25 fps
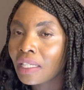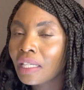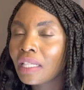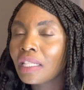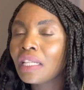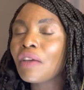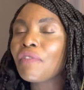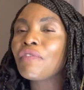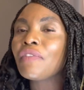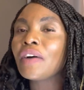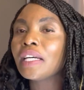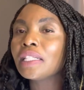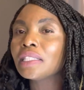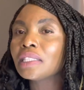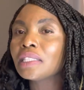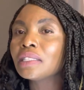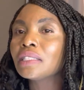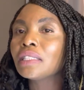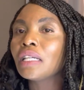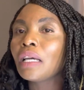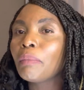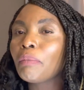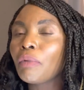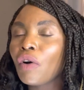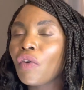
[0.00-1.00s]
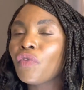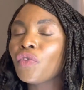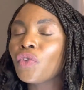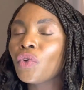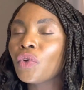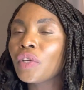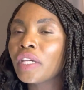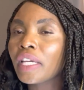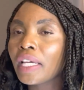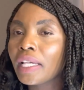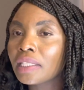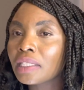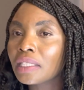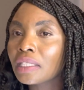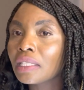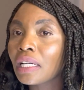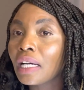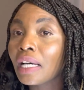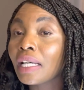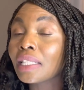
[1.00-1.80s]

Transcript: The first step of you getting